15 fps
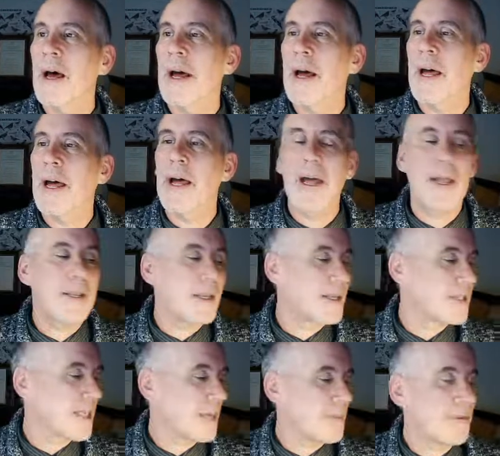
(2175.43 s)
And I
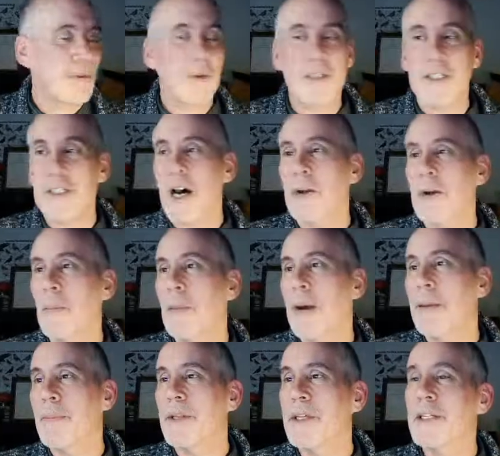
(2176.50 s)
was saying before, design on
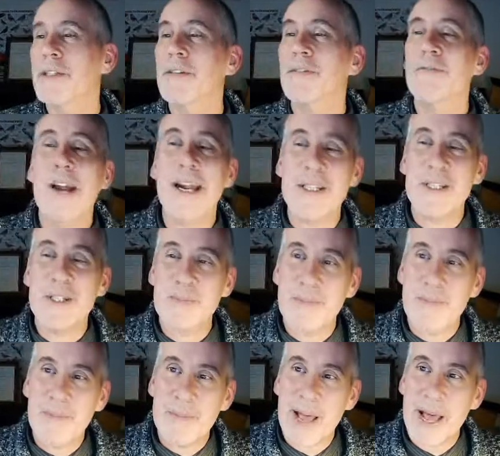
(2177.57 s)
paper. This is a friend's
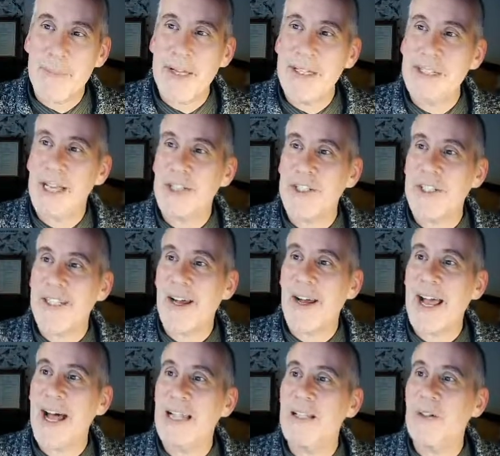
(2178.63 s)
map. He's actually
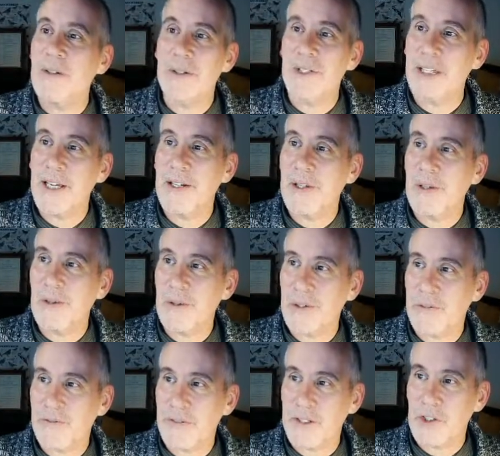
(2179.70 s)
cut out little circles
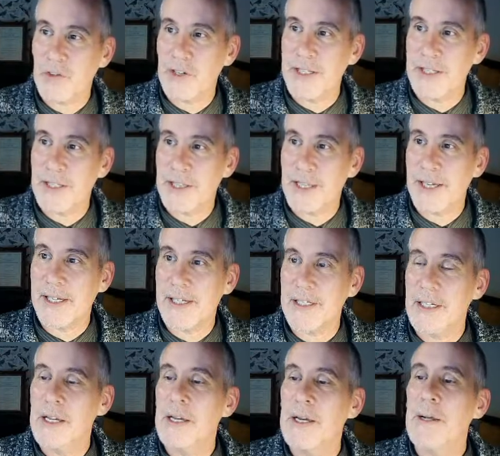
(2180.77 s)
of, for trees and
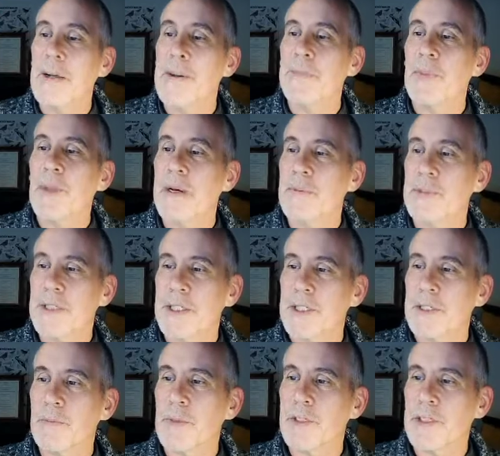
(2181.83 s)
things, uh, which
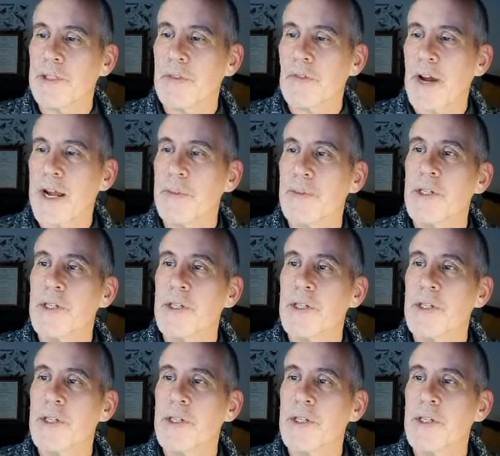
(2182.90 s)
is which is great.